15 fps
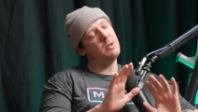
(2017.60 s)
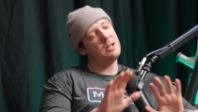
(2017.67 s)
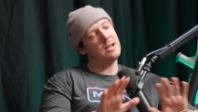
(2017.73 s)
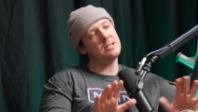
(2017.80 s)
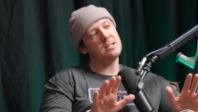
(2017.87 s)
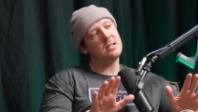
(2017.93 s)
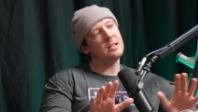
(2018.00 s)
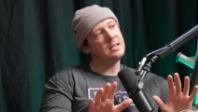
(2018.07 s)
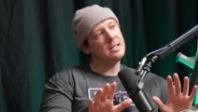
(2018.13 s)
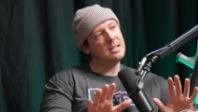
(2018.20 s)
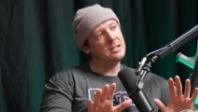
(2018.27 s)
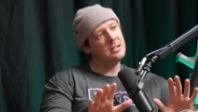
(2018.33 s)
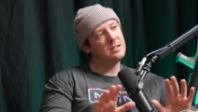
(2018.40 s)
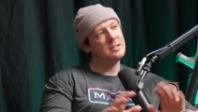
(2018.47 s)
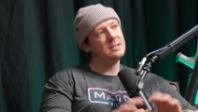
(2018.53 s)
it nice and
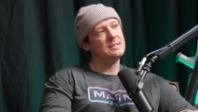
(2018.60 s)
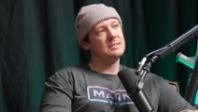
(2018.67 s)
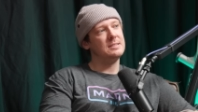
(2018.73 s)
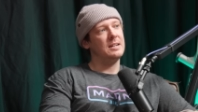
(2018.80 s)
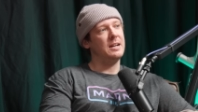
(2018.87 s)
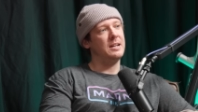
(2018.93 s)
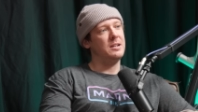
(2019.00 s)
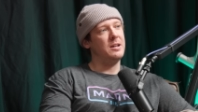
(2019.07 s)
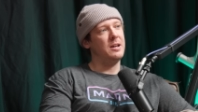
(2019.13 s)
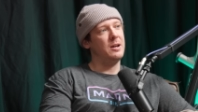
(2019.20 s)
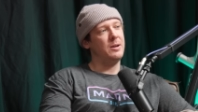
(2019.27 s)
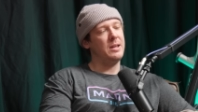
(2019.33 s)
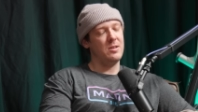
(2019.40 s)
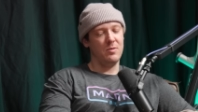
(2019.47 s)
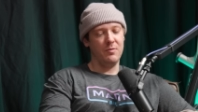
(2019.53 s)
clean
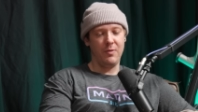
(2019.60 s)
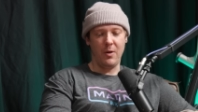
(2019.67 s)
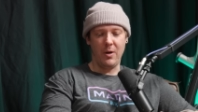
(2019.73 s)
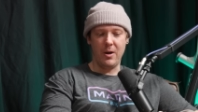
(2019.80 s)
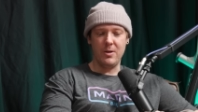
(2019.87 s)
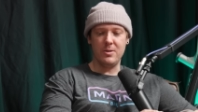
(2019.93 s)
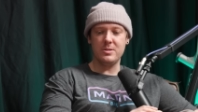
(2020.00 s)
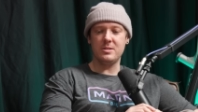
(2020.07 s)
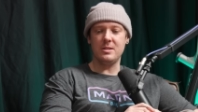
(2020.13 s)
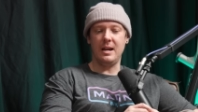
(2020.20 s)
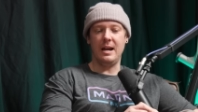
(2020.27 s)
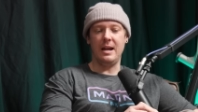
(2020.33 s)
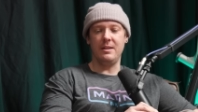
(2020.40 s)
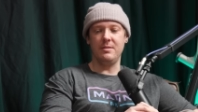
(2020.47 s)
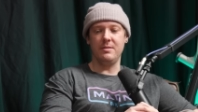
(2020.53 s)
and get some photos
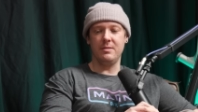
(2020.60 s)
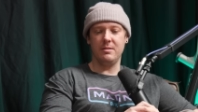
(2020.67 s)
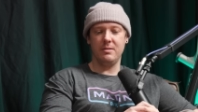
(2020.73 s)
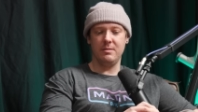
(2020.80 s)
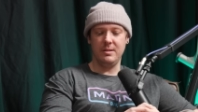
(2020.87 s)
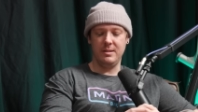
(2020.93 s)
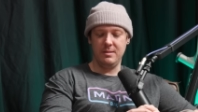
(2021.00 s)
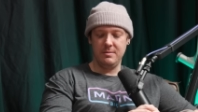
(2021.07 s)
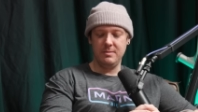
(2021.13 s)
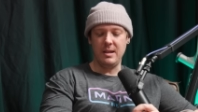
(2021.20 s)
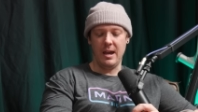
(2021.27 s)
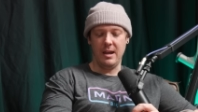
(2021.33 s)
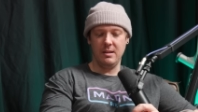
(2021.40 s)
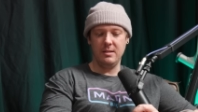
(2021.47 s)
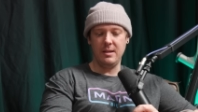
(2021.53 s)
and
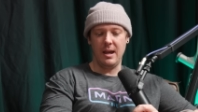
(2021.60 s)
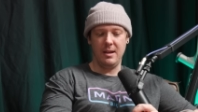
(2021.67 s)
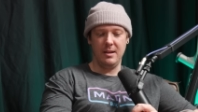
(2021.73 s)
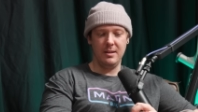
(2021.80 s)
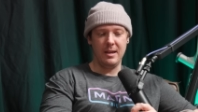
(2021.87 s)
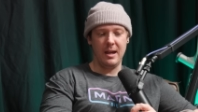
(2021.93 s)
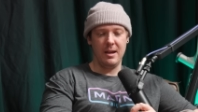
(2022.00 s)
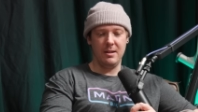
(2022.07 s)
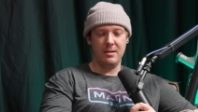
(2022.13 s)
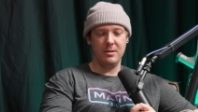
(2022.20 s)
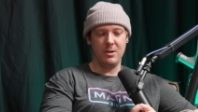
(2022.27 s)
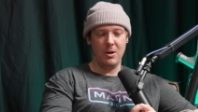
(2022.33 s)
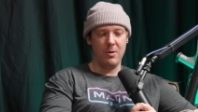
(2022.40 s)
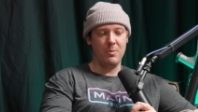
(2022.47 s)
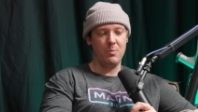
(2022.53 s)
get
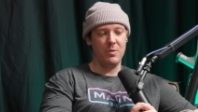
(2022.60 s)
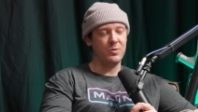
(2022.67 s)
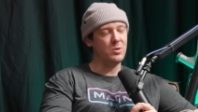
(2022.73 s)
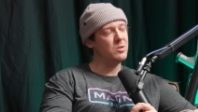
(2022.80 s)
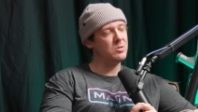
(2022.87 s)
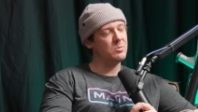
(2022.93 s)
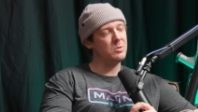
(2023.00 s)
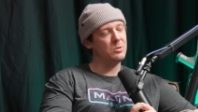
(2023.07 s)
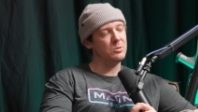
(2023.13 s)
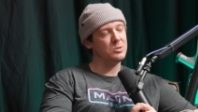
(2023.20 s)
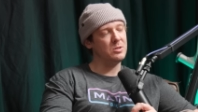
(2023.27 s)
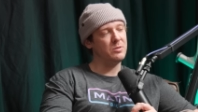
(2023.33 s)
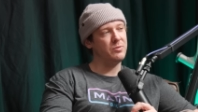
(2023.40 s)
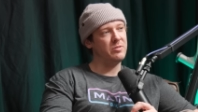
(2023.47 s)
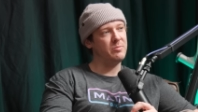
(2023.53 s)
going with doing some cool
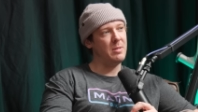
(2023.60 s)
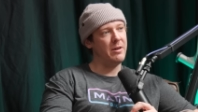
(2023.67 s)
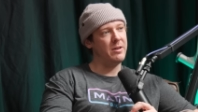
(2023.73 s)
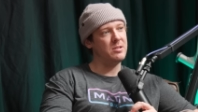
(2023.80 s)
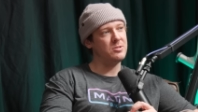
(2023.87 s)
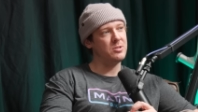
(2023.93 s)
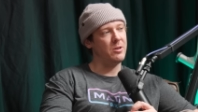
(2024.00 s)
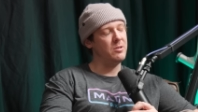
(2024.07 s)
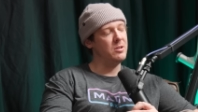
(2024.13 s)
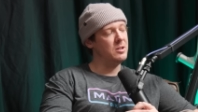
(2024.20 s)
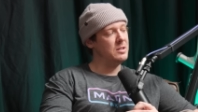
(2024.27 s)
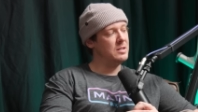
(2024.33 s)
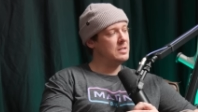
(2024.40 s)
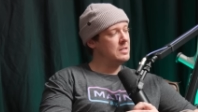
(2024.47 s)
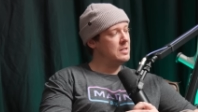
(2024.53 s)
stuff with Marin. So
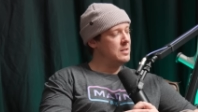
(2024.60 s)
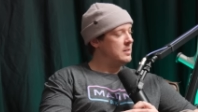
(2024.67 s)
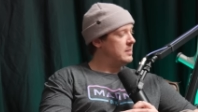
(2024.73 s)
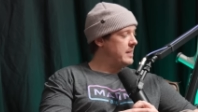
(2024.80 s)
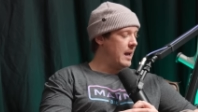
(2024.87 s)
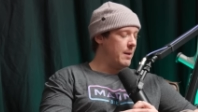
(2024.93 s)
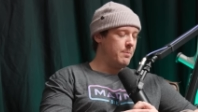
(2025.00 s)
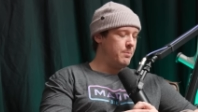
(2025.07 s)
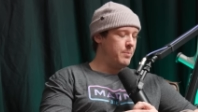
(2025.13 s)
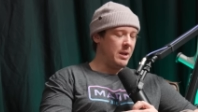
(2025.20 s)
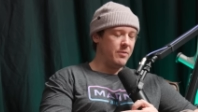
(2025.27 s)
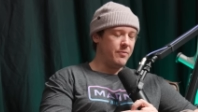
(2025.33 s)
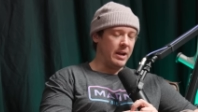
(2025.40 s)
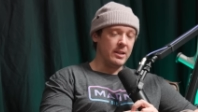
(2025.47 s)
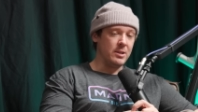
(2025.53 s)
yeah,
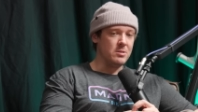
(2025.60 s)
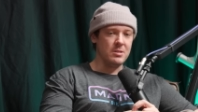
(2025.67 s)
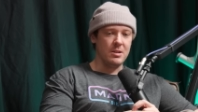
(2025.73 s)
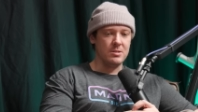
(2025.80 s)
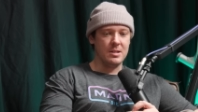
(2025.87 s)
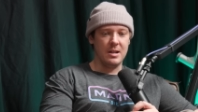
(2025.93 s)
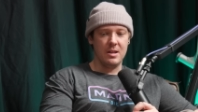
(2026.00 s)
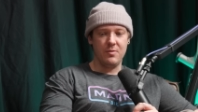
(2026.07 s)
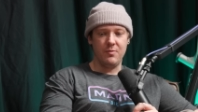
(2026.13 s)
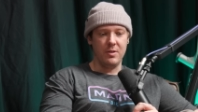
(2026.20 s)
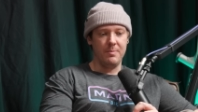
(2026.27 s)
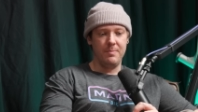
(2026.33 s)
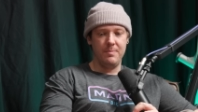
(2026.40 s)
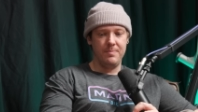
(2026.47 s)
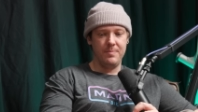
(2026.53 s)
big thank you to those guys
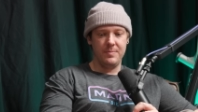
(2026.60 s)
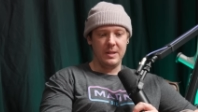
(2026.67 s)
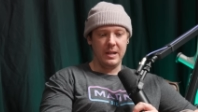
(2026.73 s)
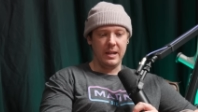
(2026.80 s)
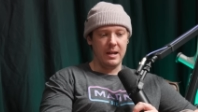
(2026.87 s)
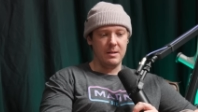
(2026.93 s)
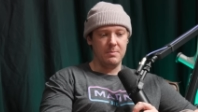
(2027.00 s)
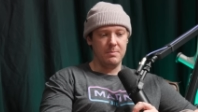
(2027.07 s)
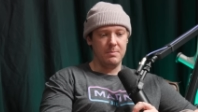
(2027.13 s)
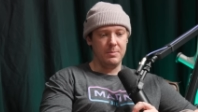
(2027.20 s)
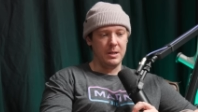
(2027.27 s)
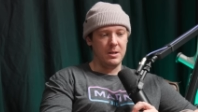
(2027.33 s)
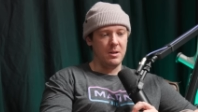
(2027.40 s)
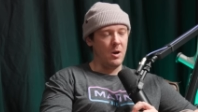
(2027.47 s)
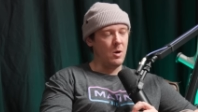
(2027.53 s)
for again
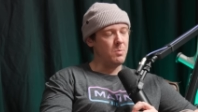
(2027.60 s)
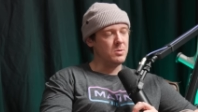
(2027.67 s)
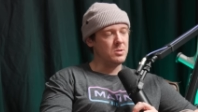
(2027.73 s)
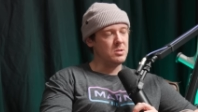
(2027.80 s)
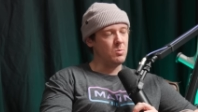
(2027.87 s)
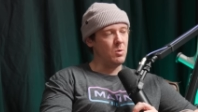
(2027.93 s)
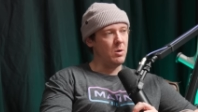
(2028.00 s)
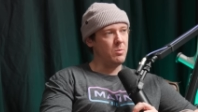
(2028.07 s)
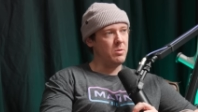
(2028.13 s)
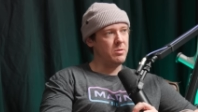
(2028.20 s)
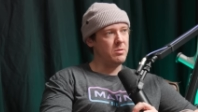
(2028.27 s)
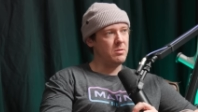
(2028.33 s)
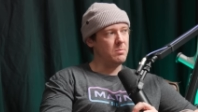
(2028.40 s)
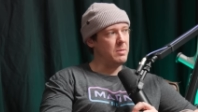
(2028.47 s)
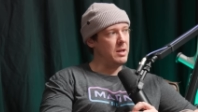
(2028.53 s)
being open to work
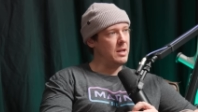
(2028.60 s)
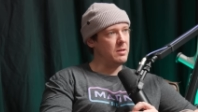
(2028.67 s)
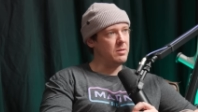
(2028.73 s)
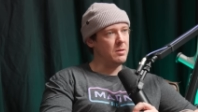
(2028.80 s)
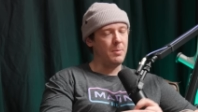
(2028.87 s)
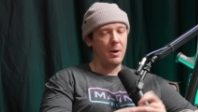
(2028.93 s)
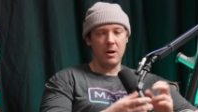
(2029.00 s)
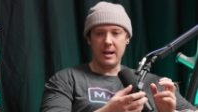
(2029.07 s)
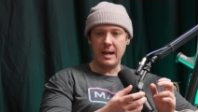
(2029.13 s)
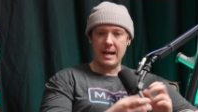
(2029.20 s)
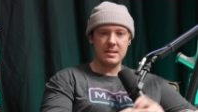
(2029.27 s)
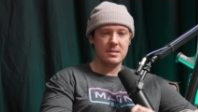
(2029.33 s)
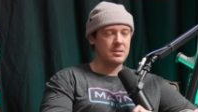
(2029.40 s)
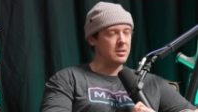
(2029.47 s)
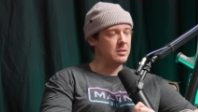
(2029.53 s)
with me and the
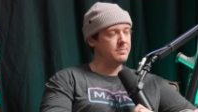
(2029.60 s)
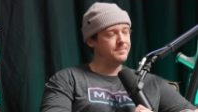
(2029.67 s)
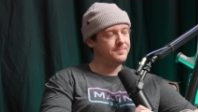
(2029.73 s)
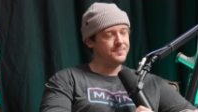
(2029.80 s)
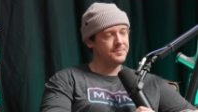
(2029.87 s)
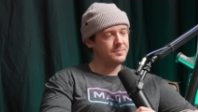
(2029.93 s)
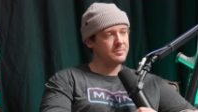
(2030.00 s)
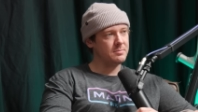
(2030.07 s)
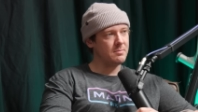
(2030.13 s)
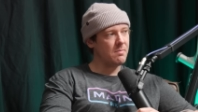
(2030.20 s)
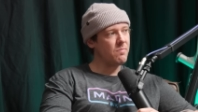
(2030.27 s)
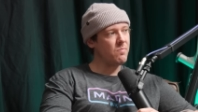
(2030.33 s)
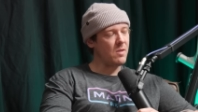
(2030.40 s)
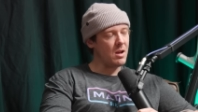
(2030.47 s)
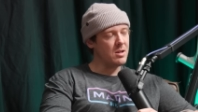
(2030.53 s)
podcast, and
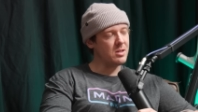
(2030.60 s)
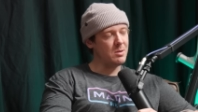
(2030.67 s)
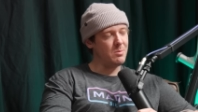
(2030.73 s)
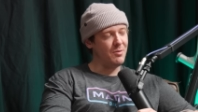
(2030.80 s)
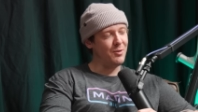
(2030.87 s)
it's gonna be